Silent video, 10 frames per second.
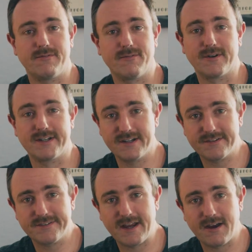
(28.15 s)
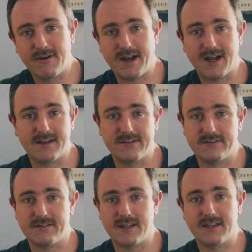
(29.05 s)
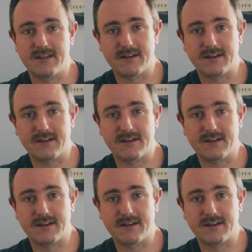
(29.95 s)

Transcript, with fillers: for years now as a